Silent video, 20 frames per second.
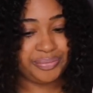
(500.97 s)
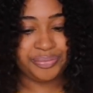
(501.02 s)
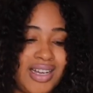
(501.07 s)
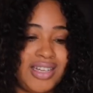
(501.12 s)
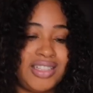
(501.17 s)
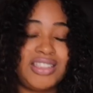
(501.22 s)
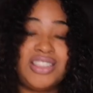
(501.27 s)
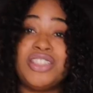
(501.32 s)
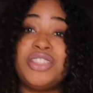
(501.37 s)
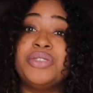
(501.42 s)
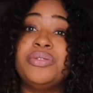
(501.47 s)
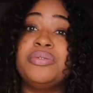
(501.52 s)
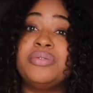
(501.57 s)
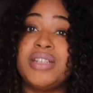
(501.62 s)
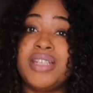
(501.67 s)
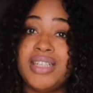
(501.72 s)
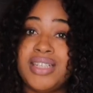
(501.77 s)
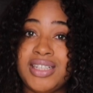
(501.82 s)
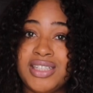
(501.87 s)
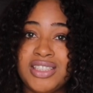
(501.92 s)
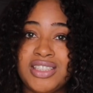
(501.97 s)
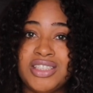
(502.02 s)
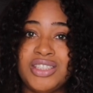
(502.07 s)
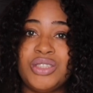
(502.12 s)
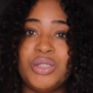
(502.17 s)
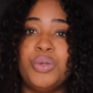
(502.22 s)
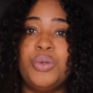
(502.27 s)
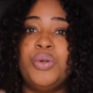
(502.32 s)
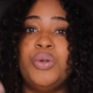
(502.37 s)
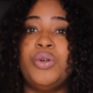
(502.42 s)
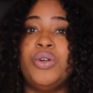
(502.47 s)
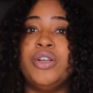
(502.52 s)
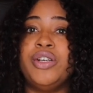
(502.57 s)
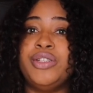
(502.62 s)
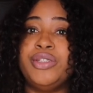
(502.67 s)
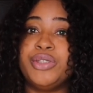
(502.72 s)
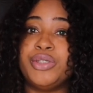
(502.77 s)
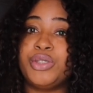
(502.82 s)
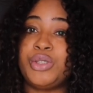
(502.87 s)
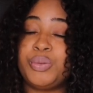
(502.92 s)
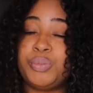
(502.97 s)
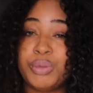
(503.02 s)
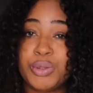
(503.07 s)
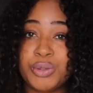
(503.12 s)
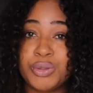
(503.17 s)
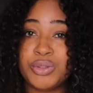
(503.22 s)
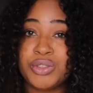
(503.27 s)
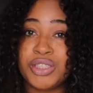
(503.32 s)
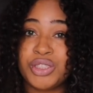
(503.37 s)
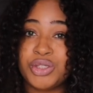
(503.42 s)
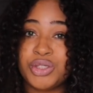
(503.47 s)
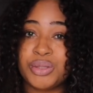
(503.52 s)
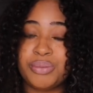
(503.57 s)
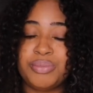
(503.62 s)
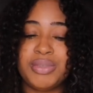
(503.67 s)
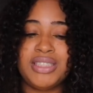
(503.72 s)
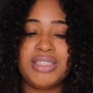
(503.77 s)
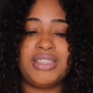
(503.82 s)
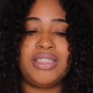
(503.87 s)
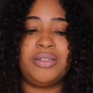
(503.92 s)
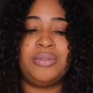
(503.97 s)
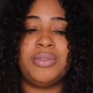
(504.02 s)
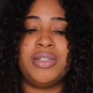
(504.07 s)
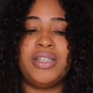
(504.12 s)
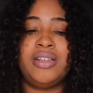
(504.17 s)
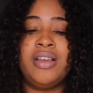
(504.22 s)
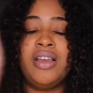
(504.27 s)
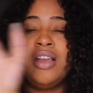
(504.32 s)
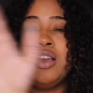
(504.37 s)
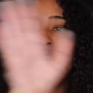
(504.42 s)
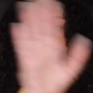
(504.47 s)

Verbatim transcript: A syringe or your spoons that you're mixing with,